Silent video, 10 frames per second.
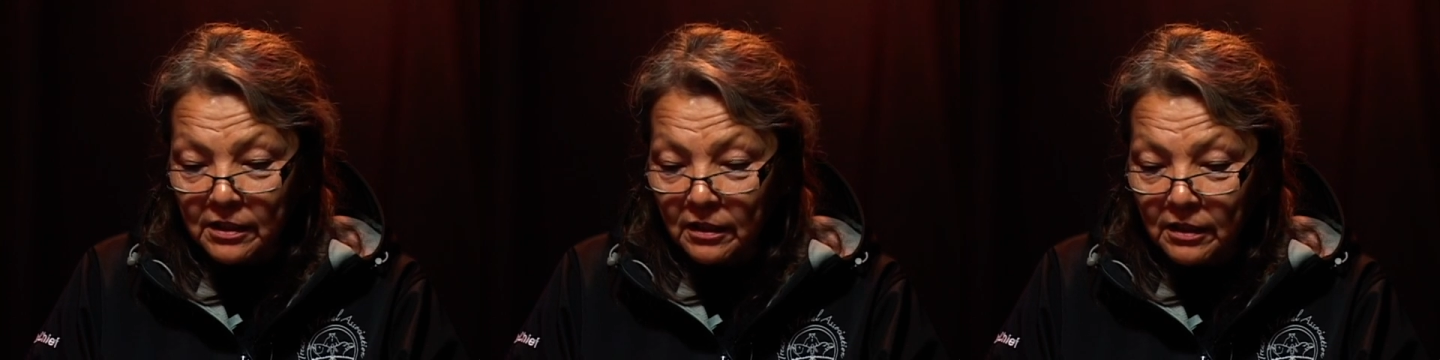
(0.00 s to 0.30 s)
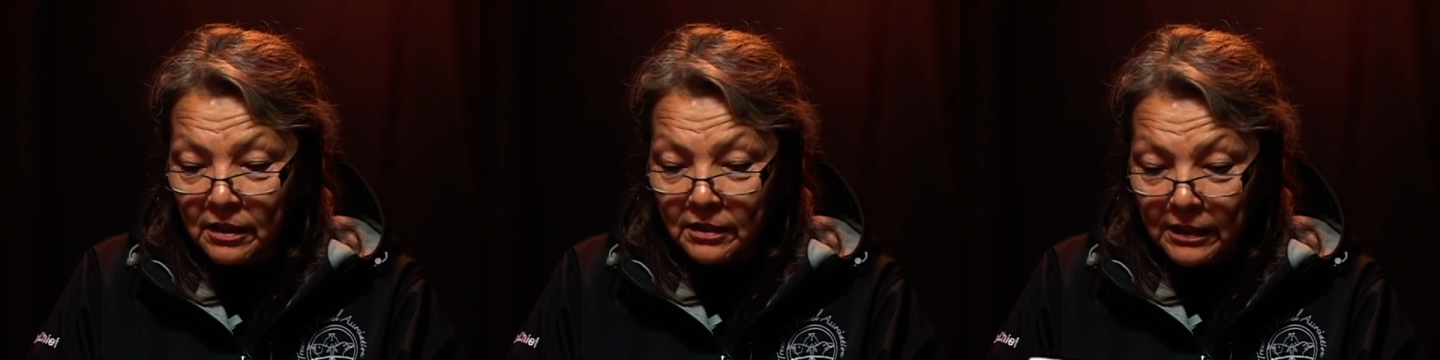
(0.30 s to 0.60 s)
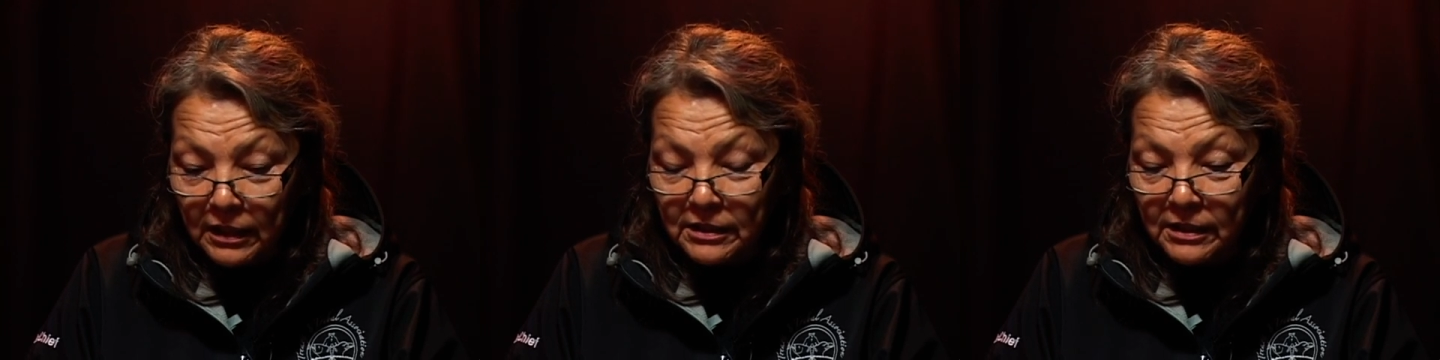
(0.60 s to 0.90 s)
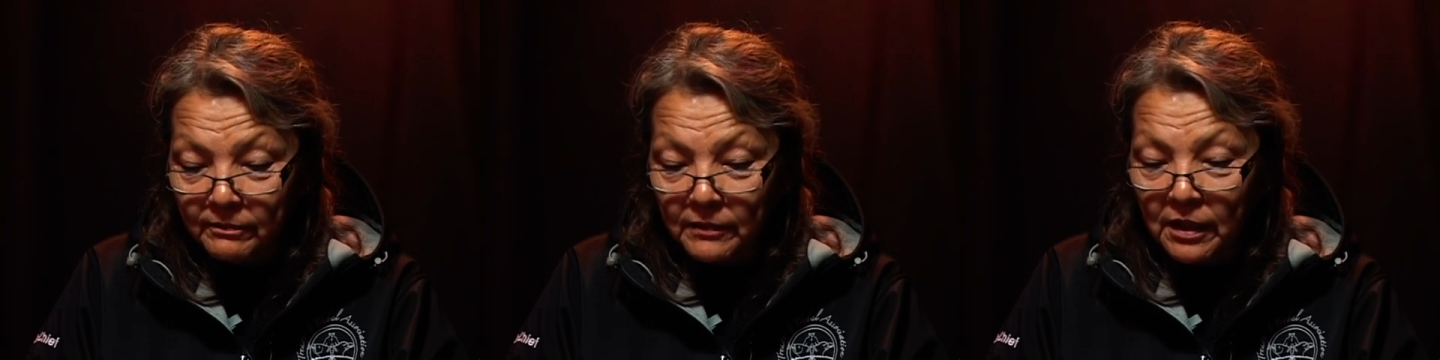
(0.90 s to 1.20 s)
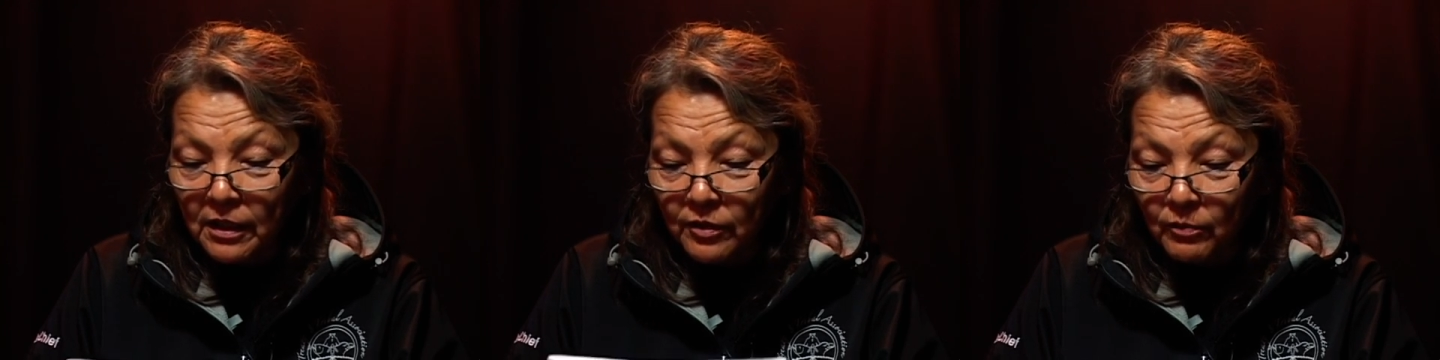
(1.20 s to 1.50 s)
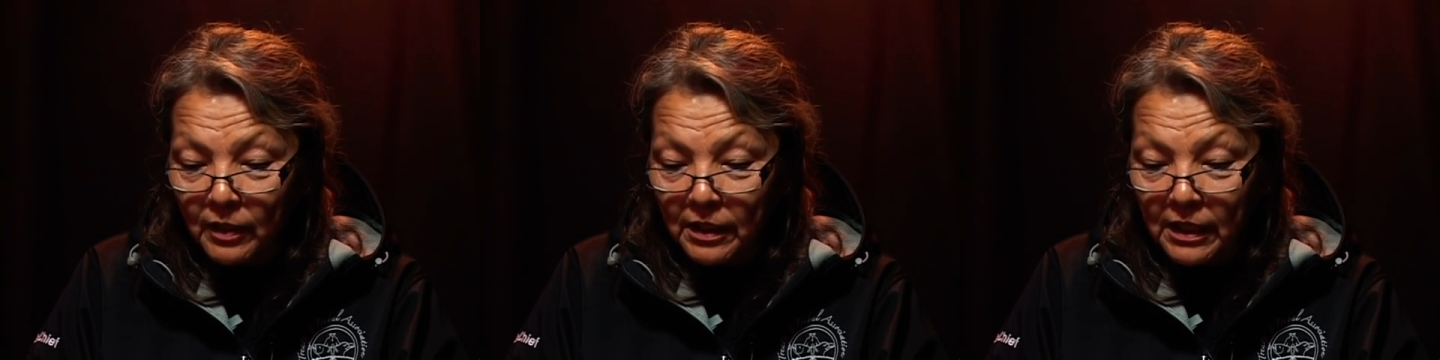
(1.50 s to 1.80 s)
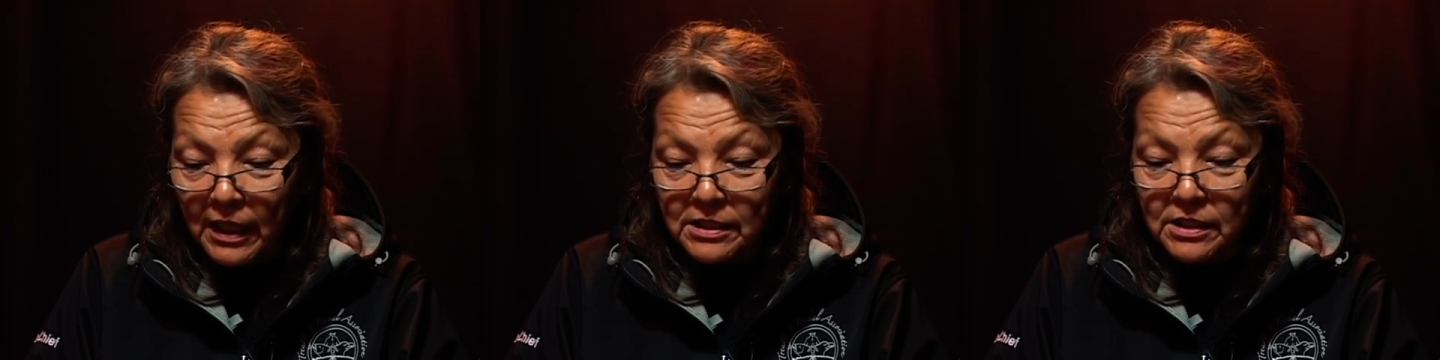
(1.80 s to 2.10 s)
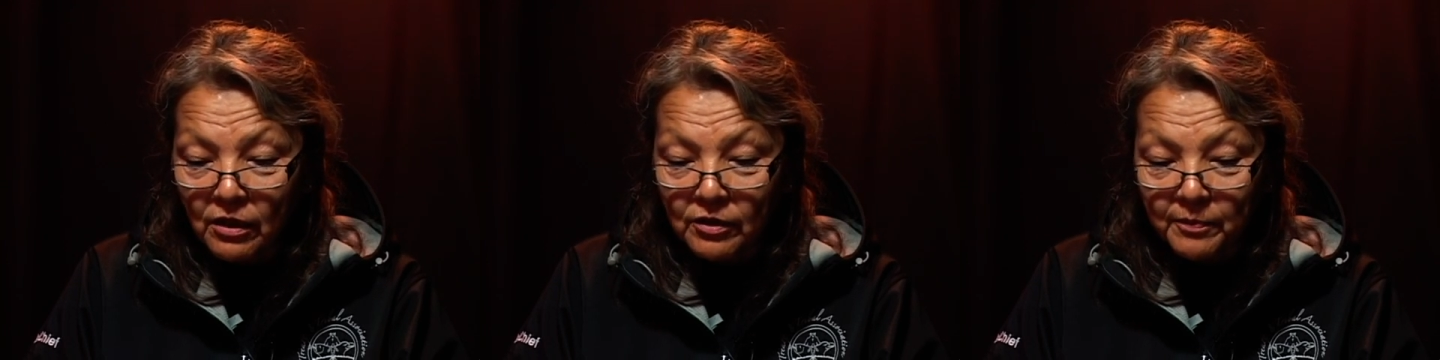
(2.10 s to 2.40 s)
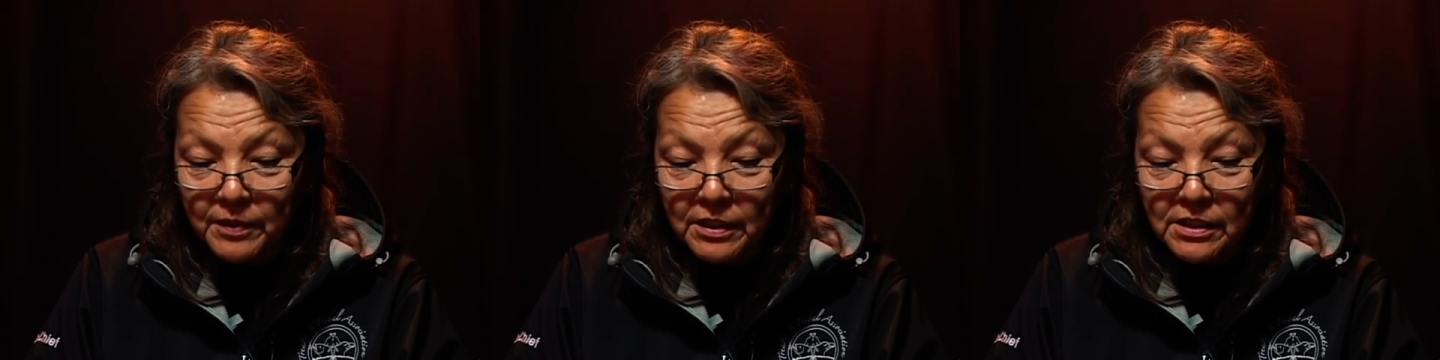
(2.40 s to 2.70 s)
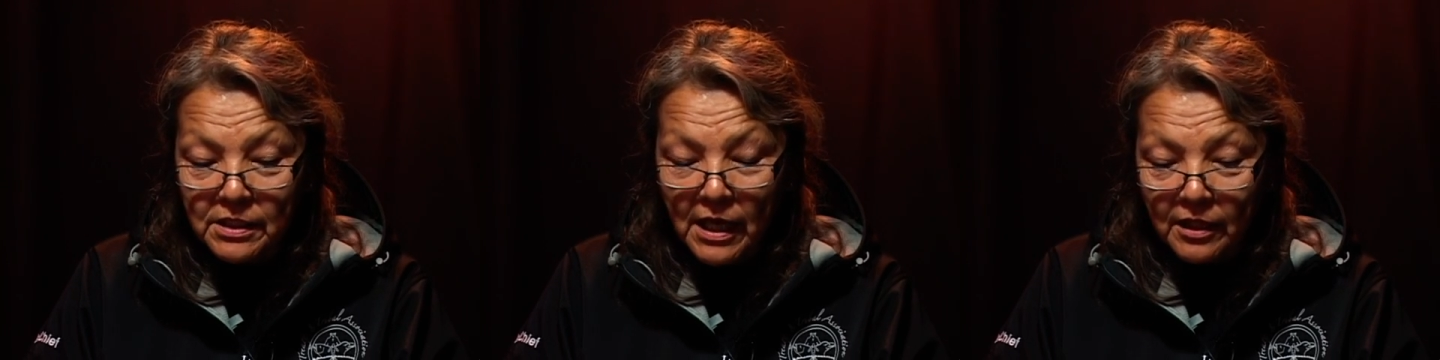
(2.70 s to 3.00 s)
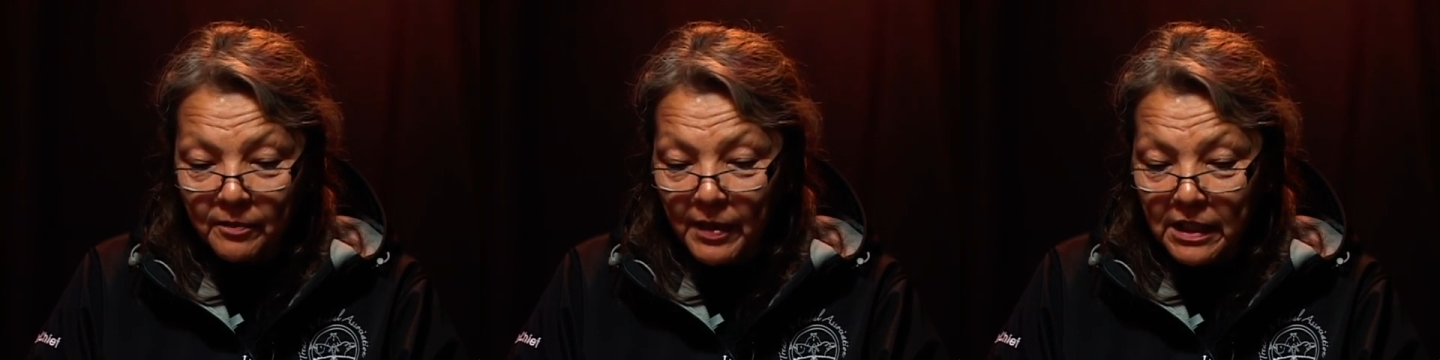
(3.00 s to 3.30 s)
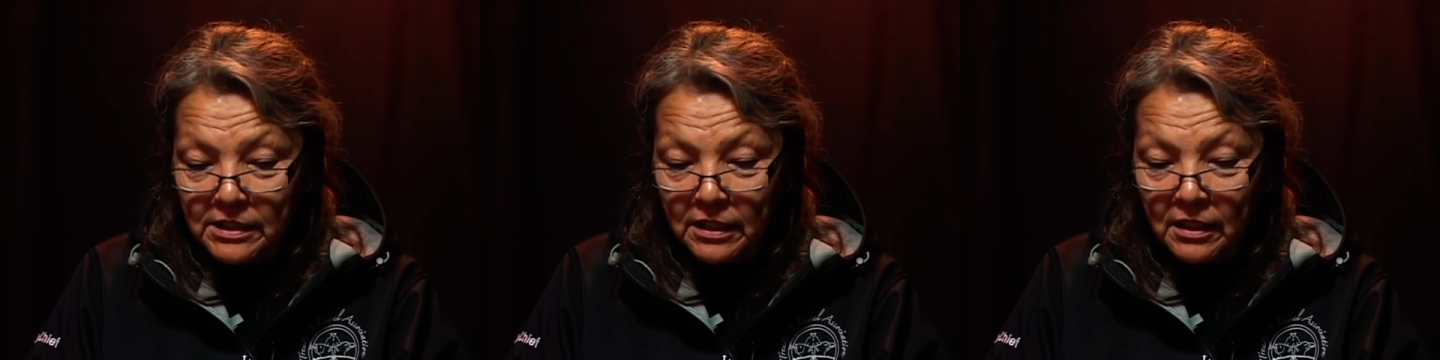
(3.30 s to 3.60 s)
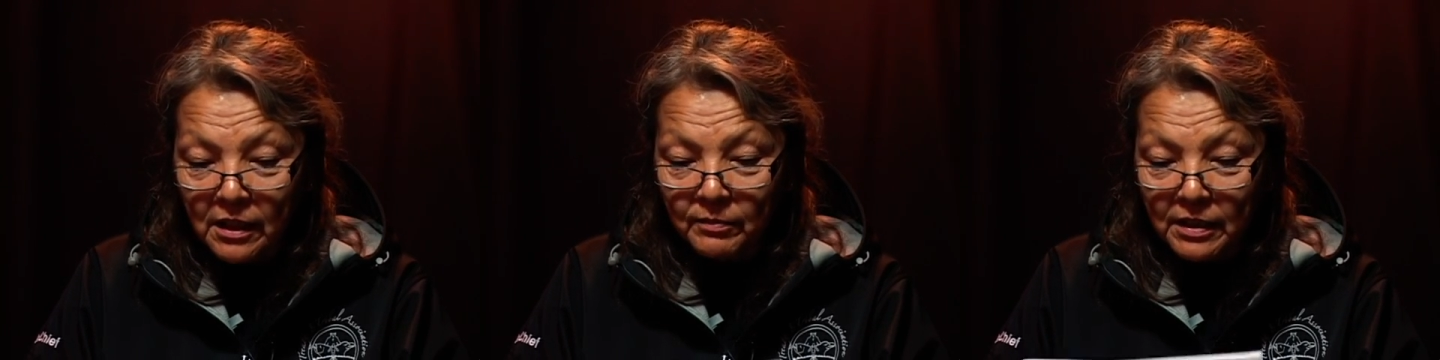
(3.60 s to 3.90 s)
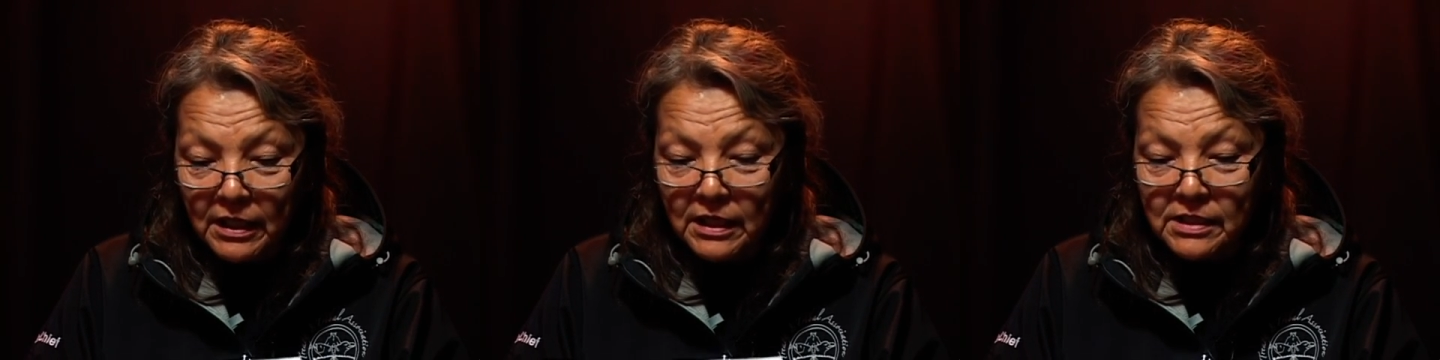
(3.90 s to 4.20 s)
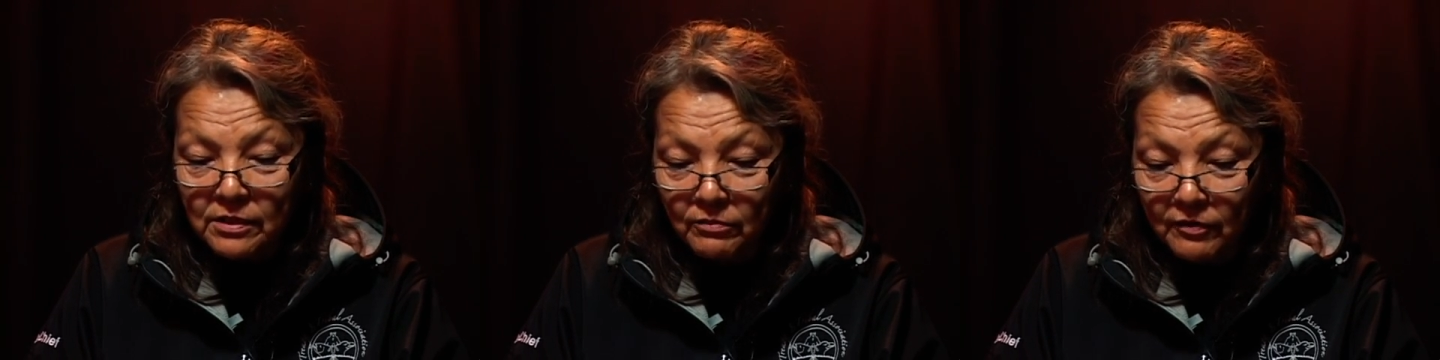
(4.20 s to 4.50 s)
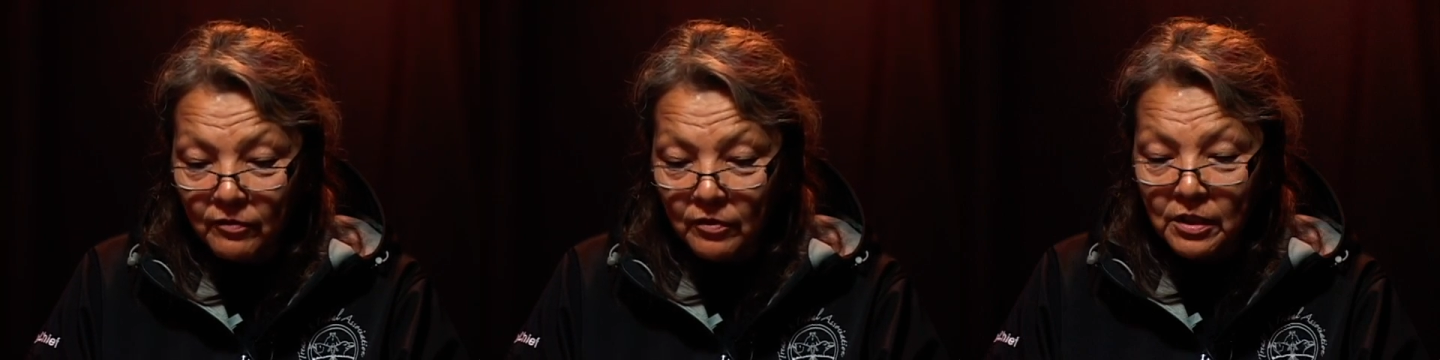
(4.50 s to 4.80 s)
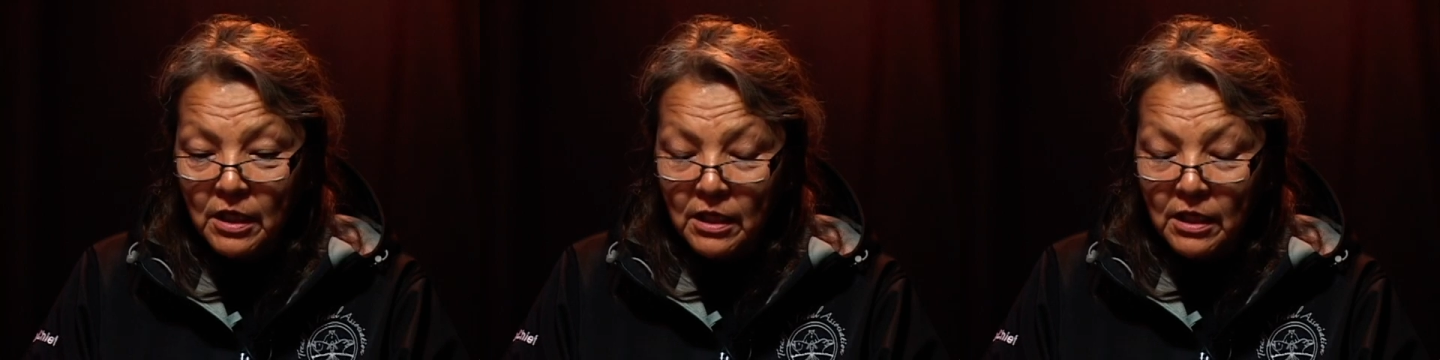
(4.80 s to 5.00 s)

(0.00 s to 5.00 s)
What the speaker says: Delta and other wetlands down the Peace, Athabasca, and Mackenzie River